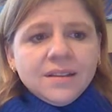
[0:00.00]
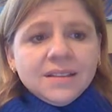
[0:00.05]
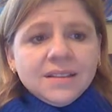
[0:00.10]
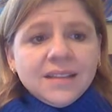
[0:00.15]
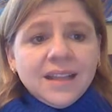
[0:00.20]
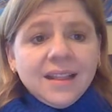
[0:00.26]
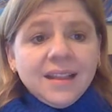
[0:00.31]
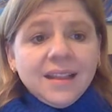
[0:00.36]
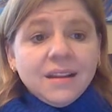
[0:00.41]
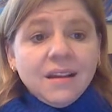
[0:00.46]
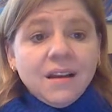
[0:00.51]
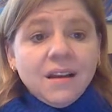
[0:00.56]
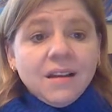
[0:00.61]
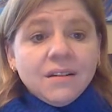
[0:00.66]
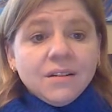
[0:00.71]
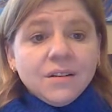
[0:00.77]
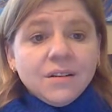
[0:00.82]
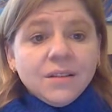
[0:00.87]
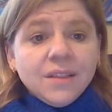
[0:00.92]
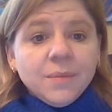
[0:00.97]
Sally
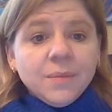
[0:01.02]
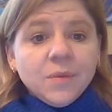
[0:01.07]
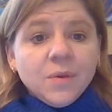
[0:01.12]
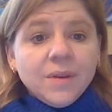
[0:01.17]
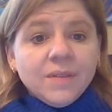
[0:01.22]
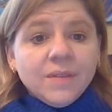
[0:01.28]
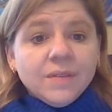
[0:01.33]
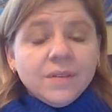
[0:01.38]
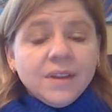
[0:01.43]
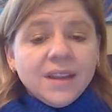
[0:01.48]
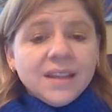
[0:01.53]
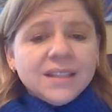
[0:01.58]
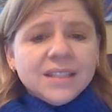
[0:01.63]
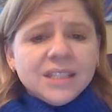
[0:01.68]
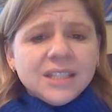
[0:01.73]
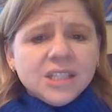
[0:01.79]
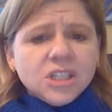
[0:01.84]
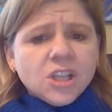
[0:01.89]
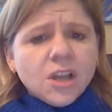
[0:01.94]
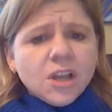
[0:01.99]
caught her lip quivering and
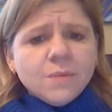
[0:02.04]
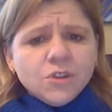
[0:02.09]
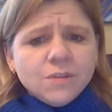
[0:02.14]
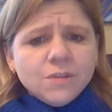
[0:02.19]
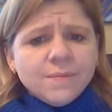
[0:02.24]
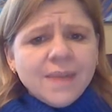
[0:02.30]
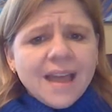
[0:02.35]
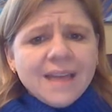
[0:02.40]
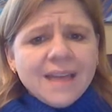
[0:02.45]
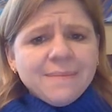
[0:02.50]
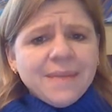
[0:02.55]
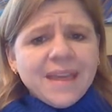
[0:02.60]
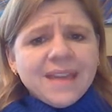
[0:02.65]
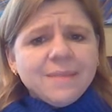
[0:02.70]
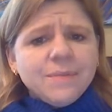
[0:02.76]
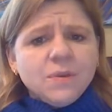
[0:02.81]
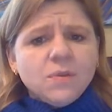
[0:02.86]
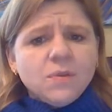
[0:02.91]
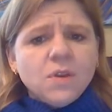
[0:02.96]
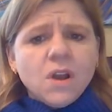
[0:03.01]
stomped her
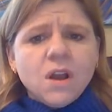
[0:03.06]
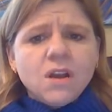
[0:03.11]
Batman boot